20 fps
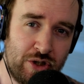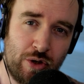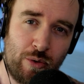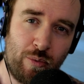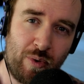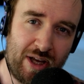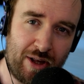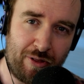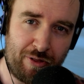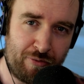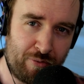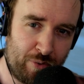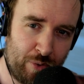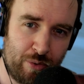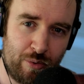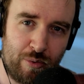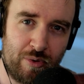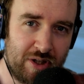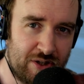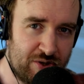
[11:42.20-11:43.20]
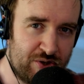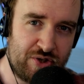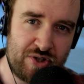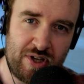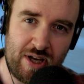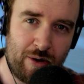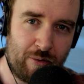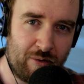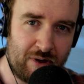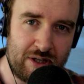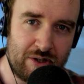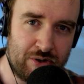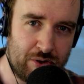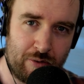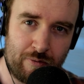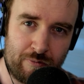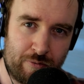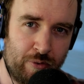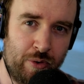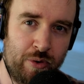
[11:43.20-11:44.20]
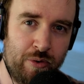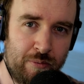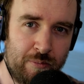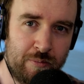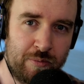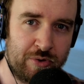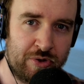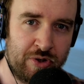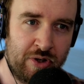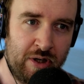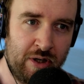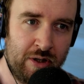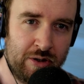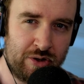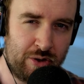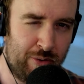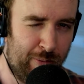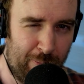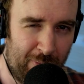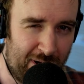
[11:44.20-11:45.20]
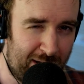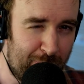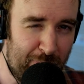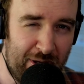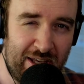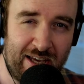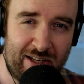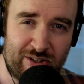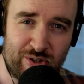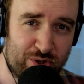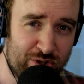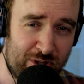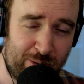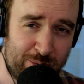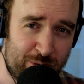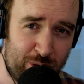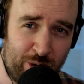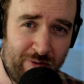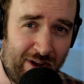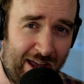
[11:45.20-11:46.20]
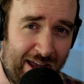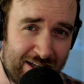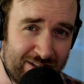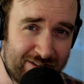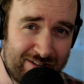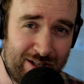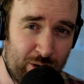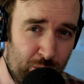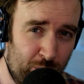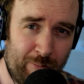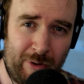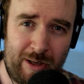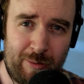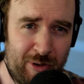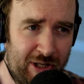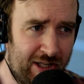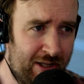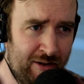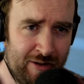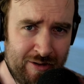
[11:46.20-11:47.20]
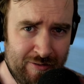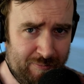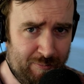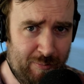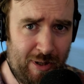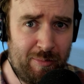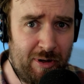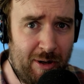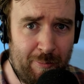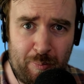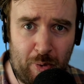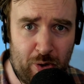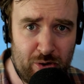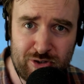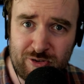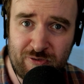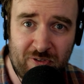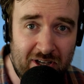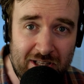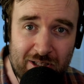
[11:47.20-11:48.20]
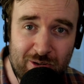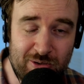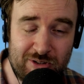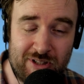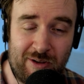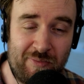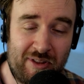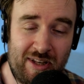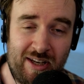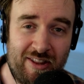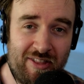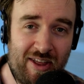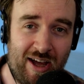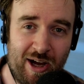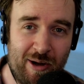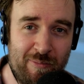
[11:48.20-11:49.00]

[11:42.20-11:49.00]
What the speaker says: your way through this series of rooms to maybe get to some sort of exit, or maybe a boss fight or something like that.